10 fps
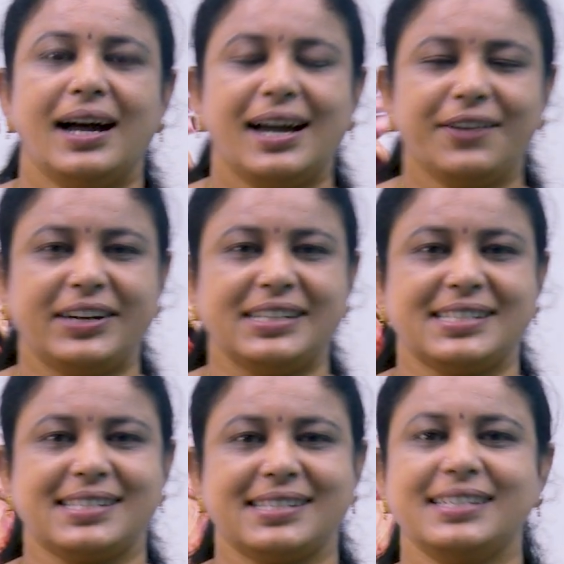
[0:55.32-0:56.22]
Hi
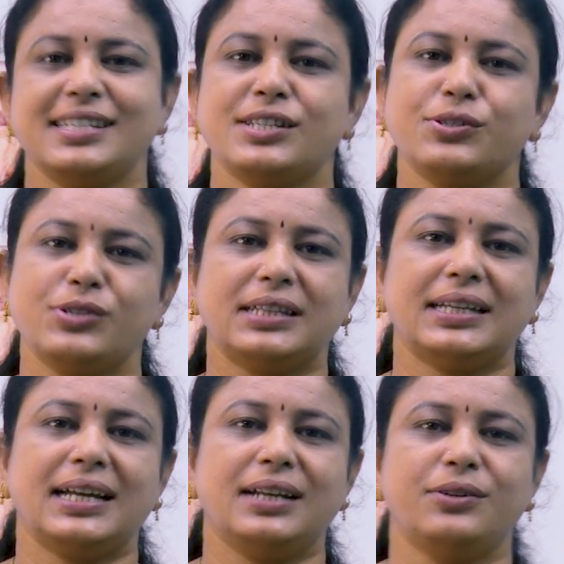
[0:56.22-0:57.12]
friends, this is
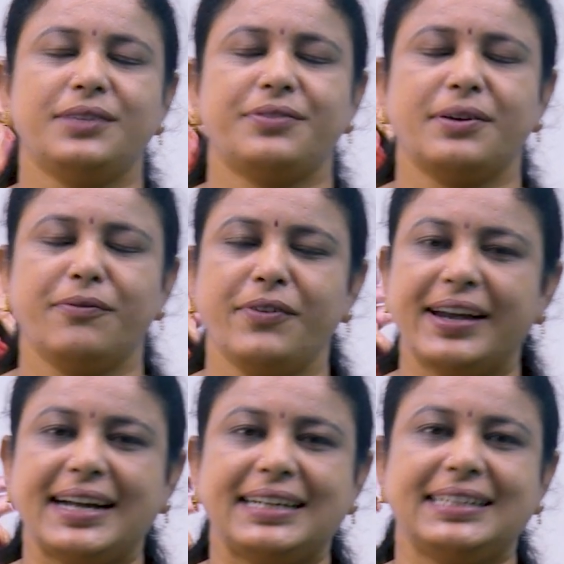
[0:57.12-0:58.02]
Sujata Eliguri from
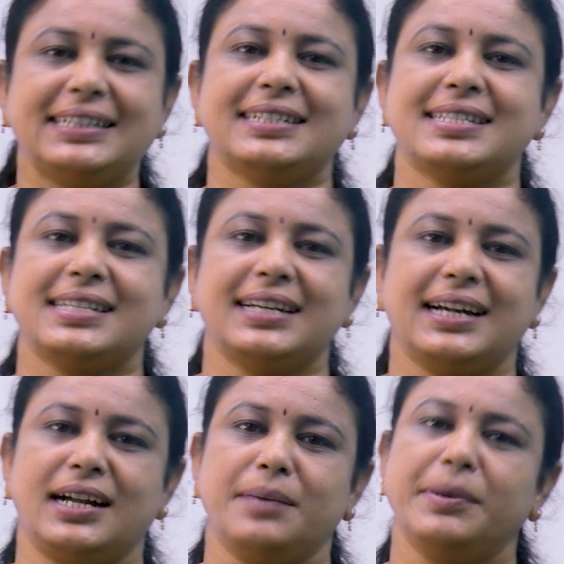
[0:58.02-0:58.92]
Vivekananda Nursing
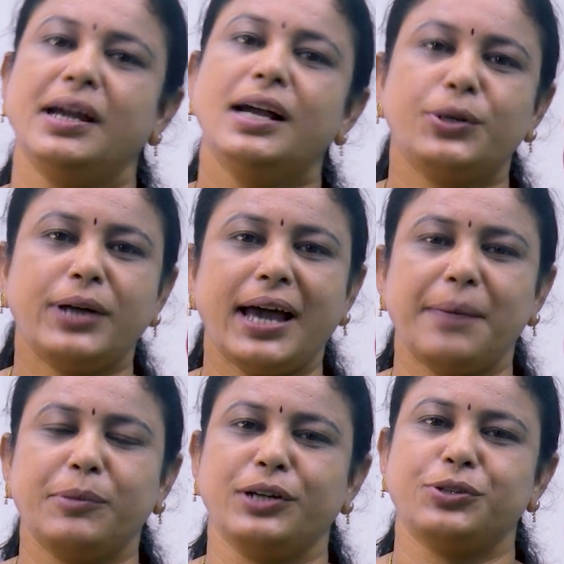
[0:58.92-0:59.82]
Academy. Today I
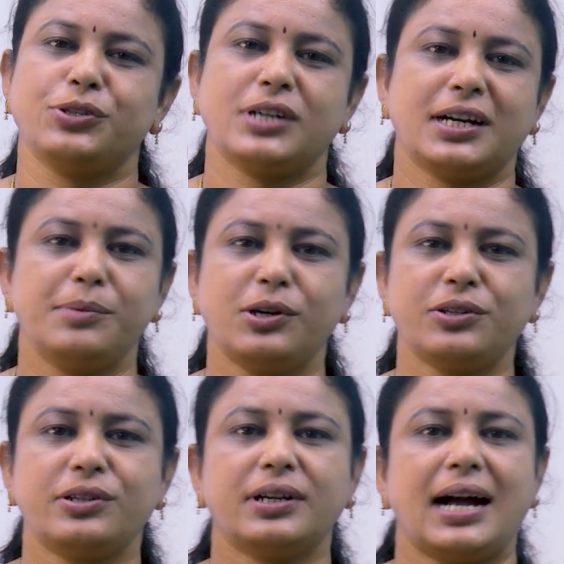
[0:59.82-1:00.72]
am going to talk
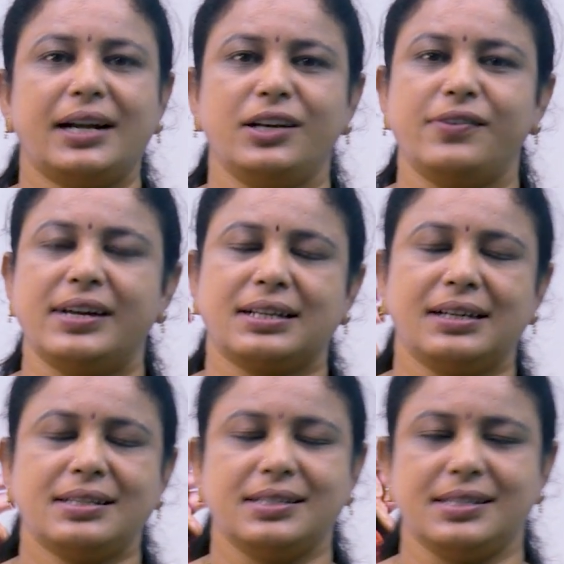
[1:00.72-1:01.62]
about
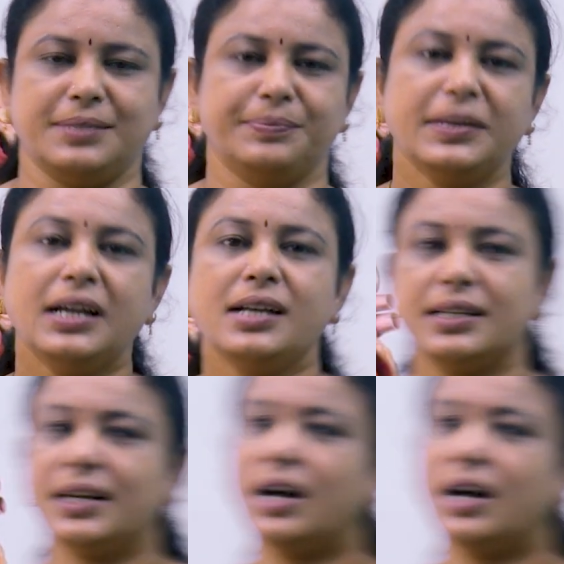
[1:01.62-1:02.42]
cardiovascular system. So in